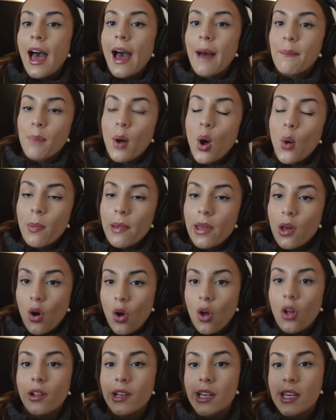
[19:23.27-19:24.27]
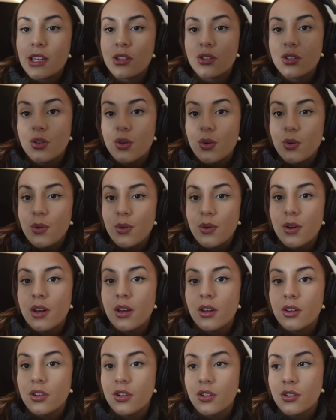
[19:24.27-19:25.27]
and pop it all into
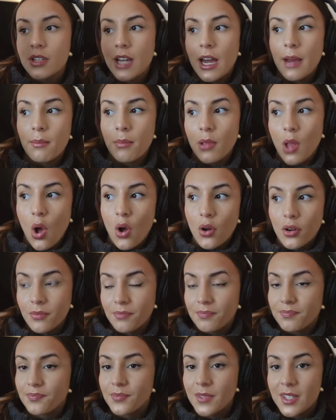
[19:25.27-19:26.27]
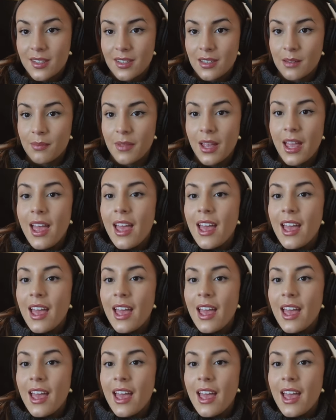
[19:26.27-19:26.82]
your time block system.